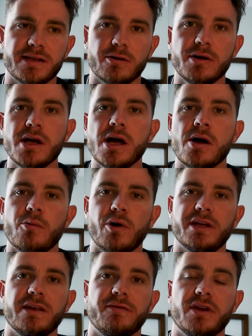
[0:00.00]
So,
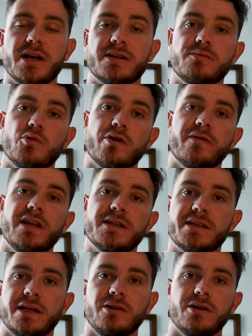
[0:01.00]
wanted to give you guys more of an
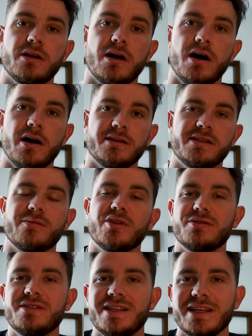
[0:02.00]
inside look on some of
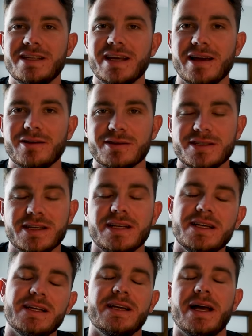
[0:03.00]
those details
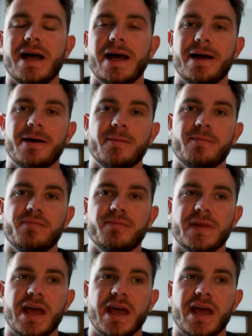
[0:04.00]
um,